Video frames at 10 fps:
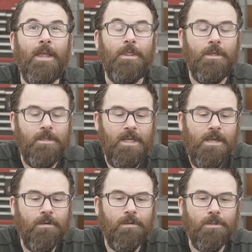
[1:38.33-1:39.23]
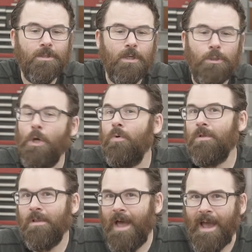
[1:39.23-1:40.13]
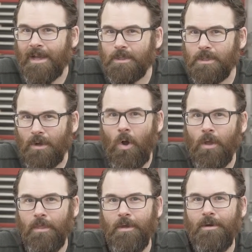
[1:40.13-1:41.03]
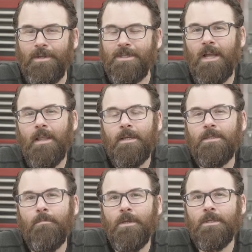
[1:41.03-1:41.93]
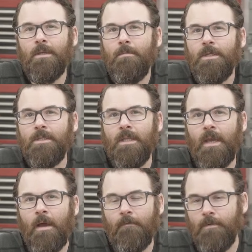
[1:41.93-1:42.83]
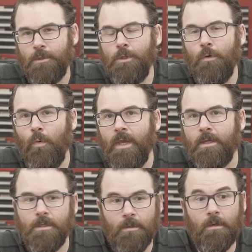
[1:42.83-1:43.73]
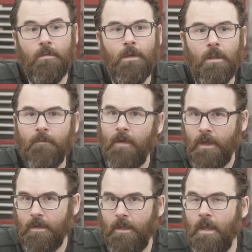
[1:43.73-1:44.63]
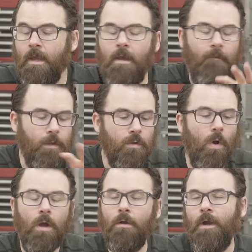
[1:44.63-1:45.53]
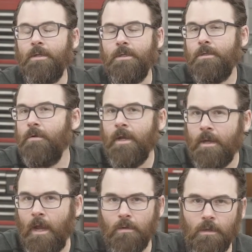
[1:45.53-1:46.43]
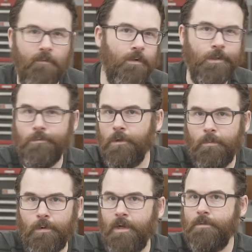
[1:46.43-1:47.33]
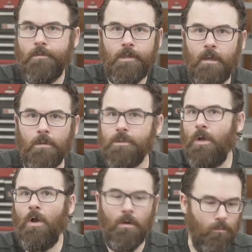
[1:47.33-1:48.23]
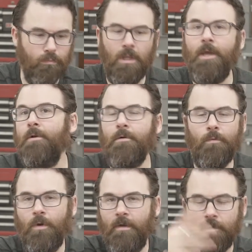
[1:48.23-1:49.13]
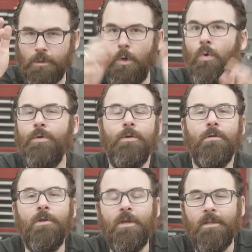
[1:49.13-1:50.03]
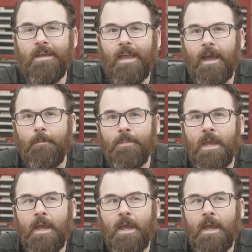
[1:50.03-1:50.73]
The deals don't last on there. It's not like something's going to be sitting out for 2 weeks and you're going to be able to find it. If you go on Craigslist right now and look for a drill press or a table saw or a planer or whatever tool you're looking to get,